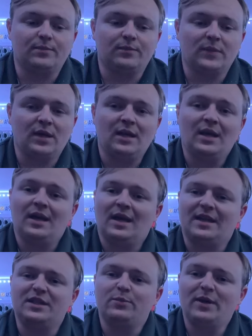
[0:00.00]
and
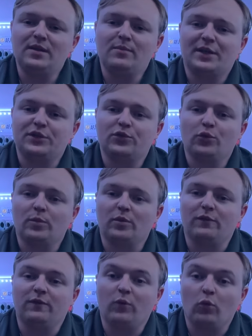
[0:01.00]
he's been in my store
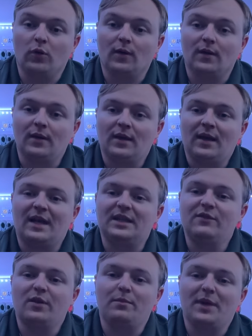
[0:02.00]
before and
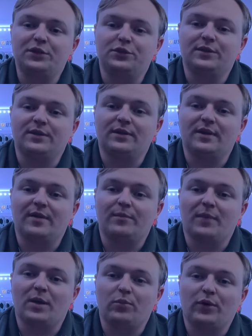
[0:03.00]
even mentioned that
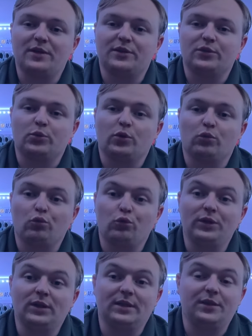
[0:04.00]
my prices were
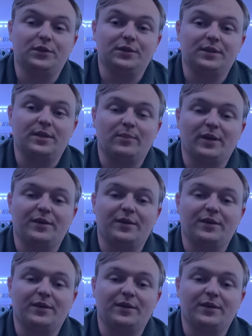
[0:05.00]
really good compared